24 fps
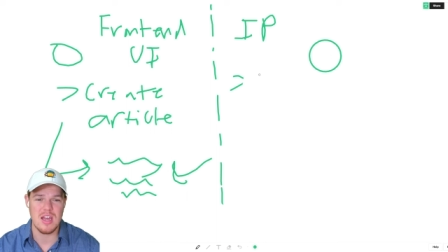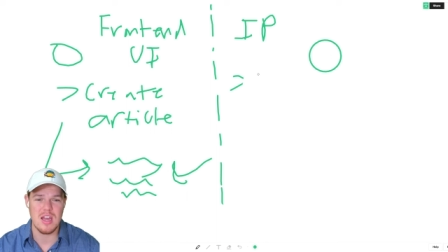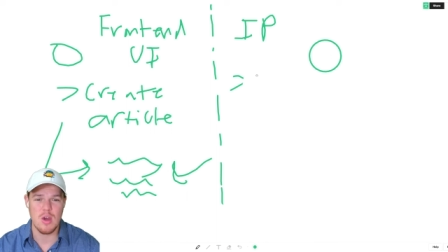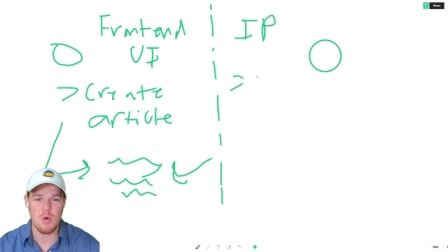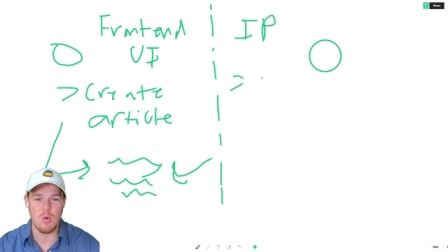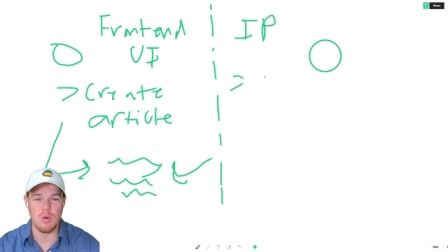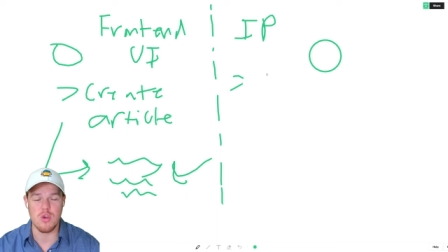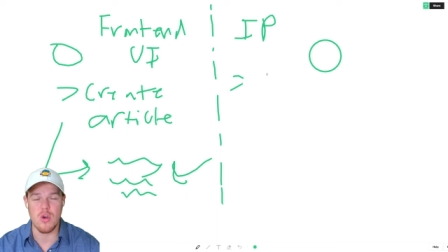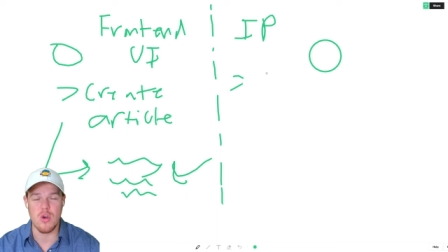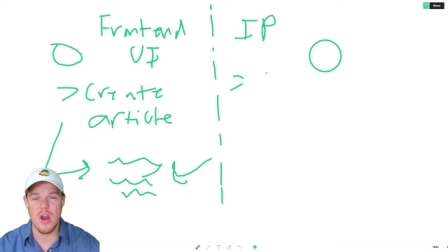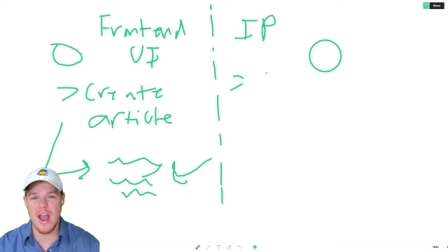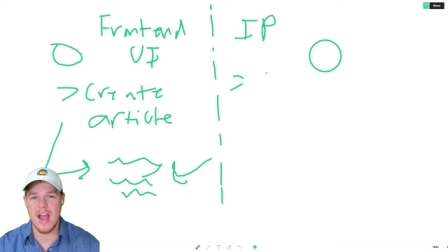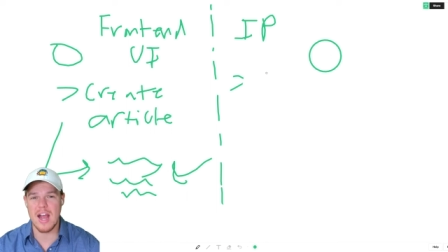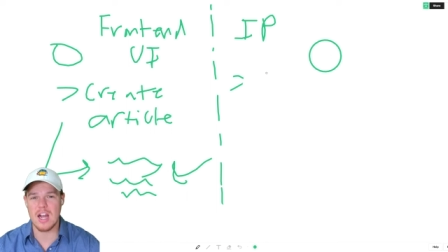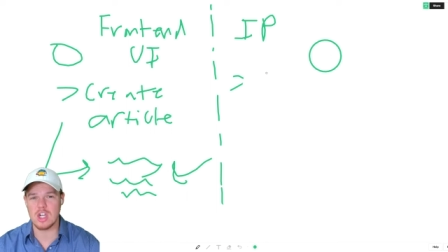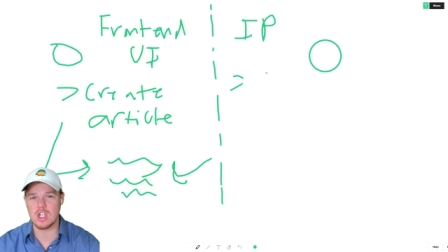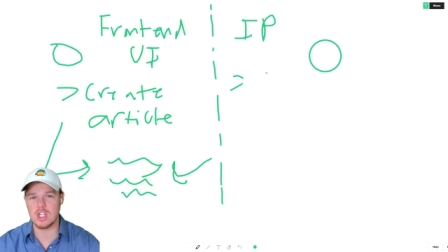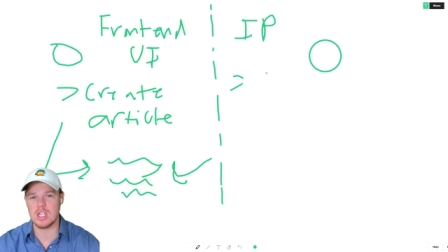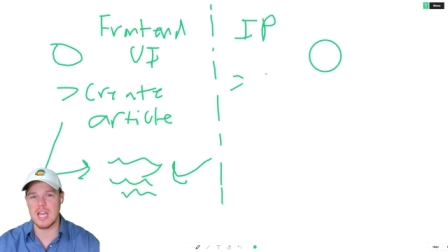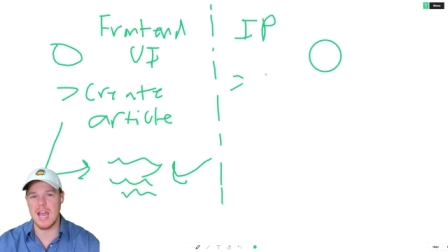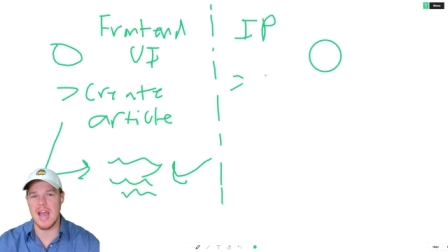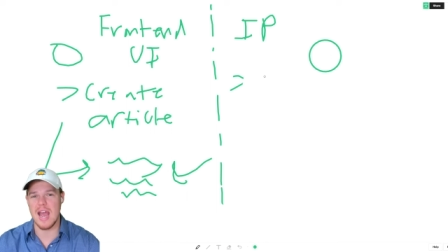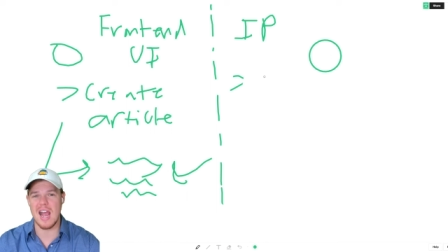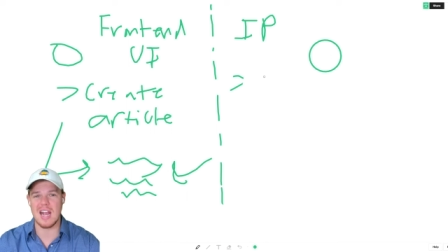When you're
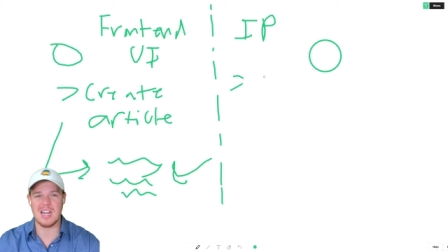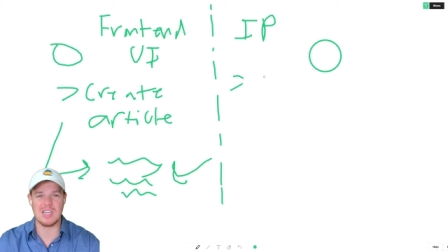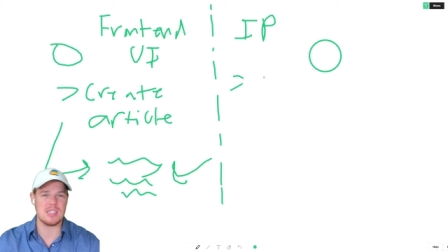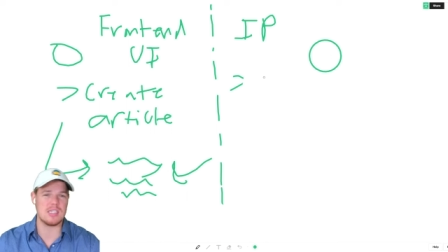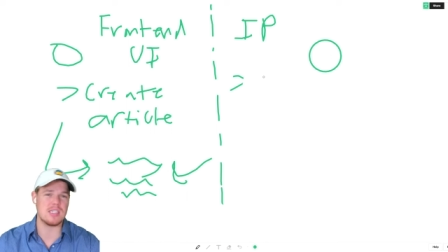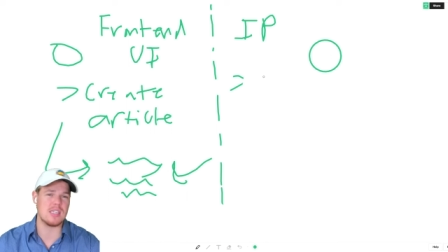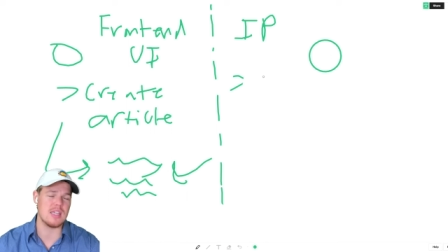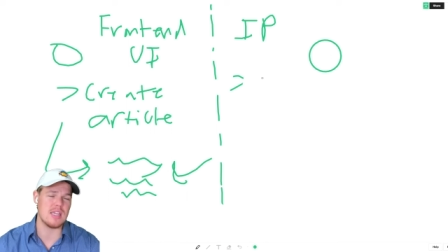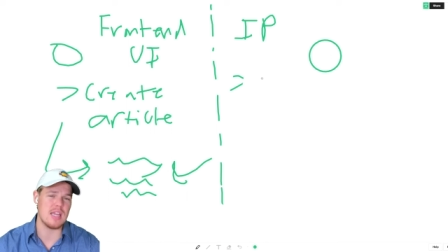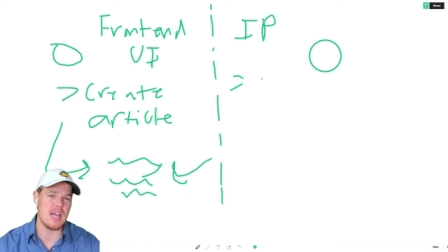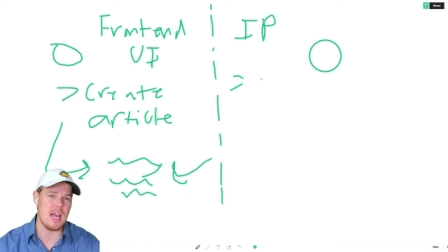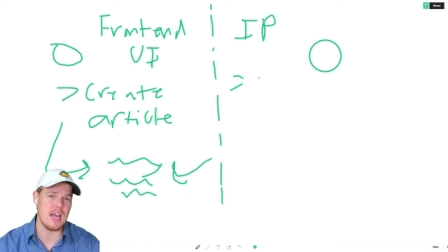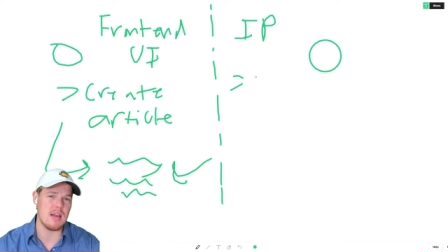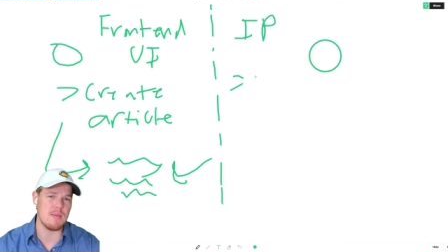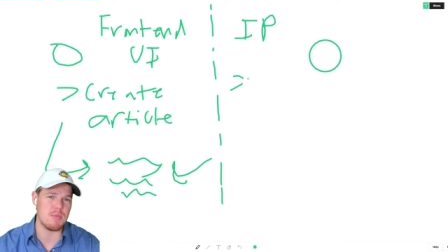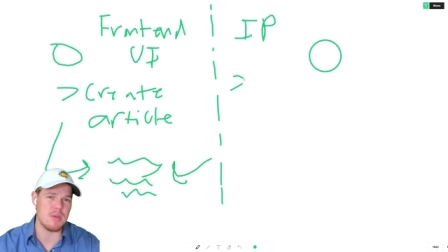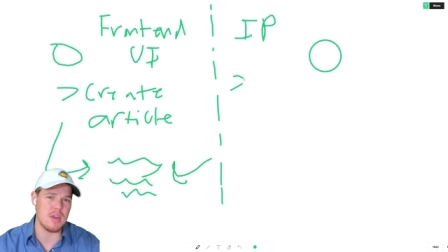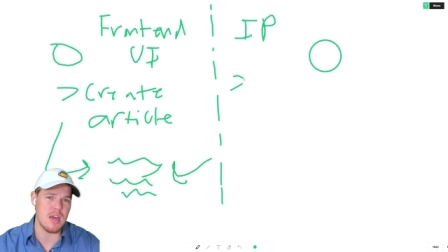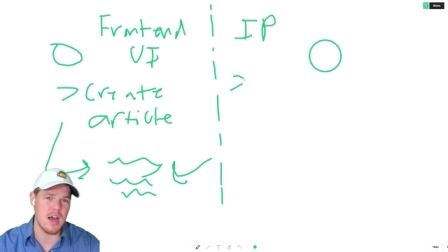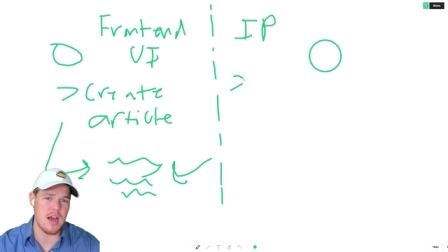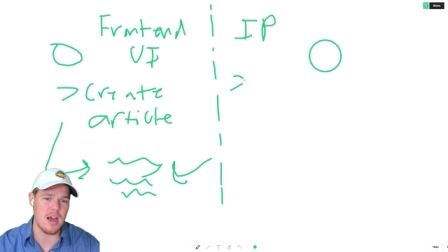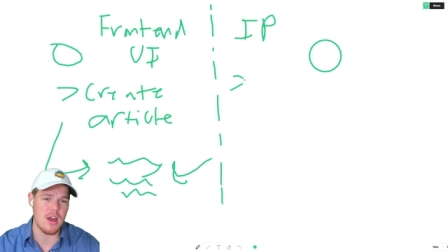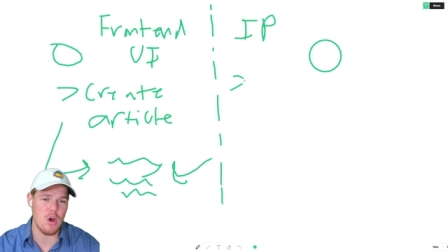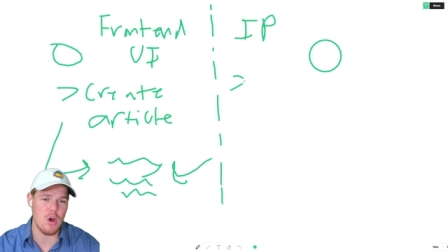actually accessing
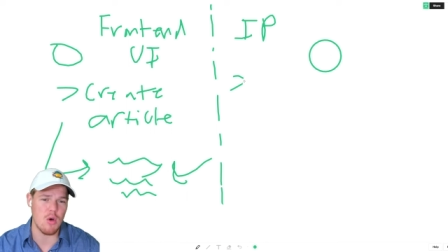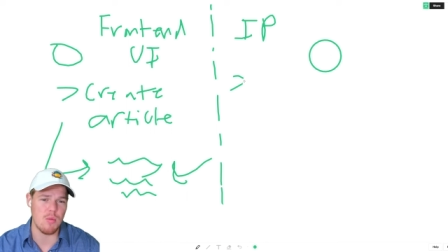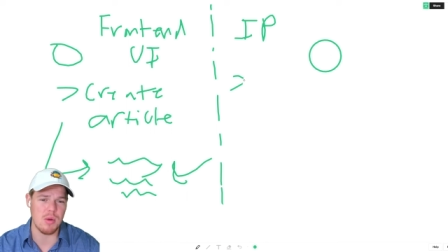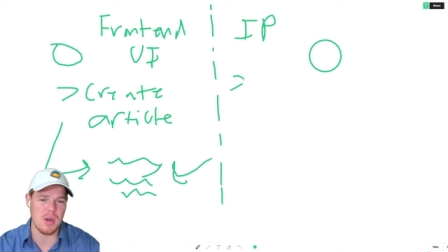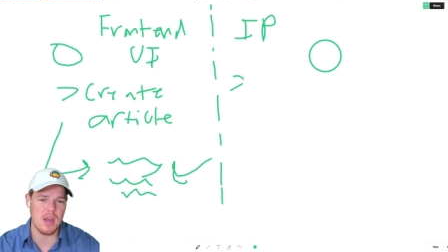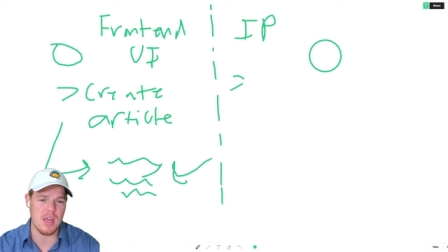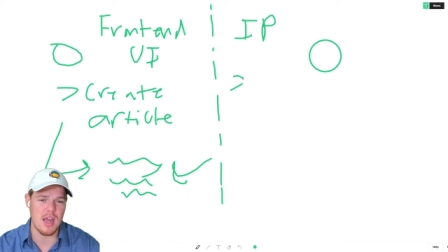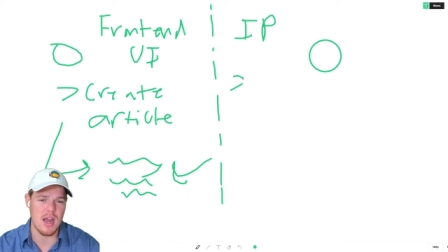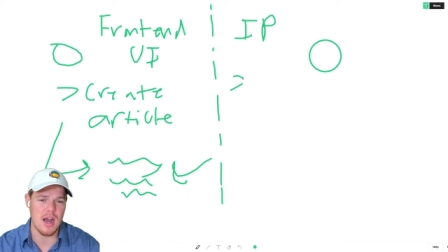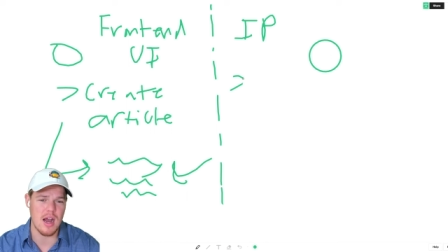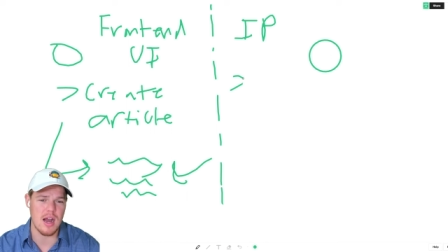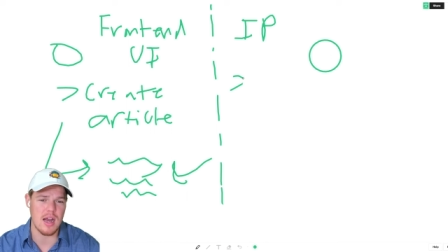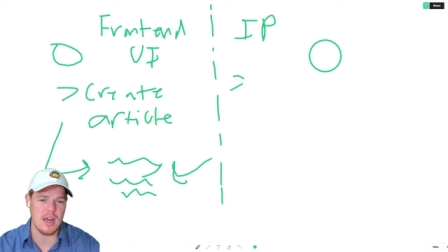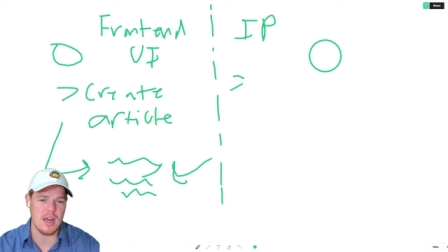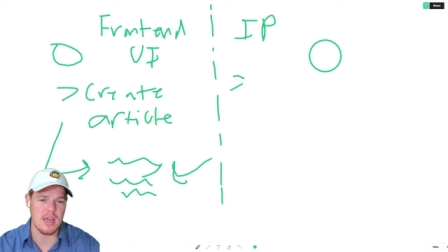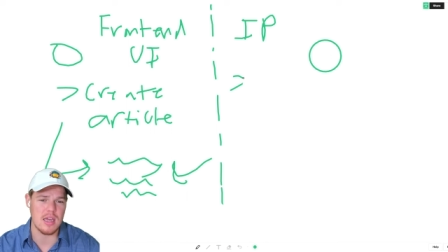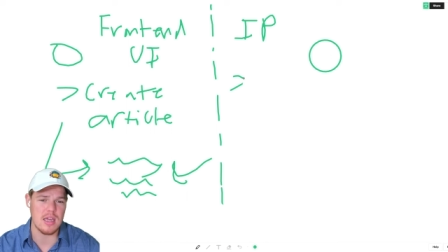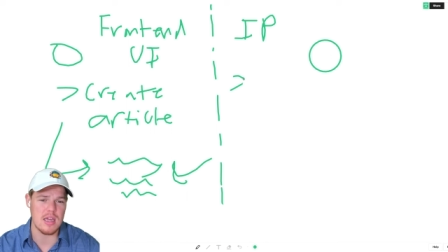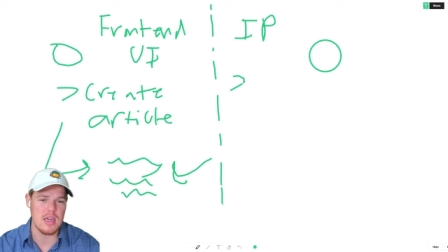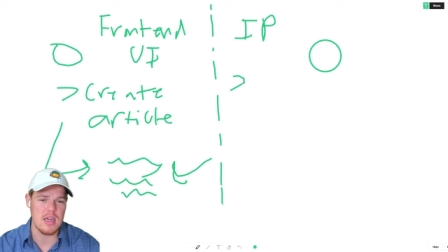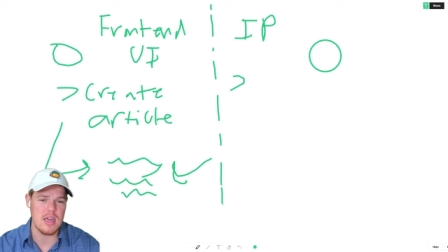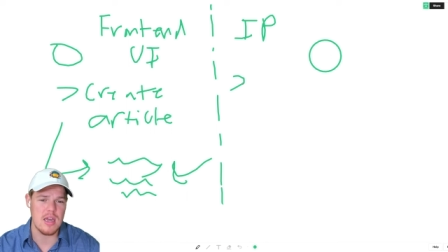the API OpenAI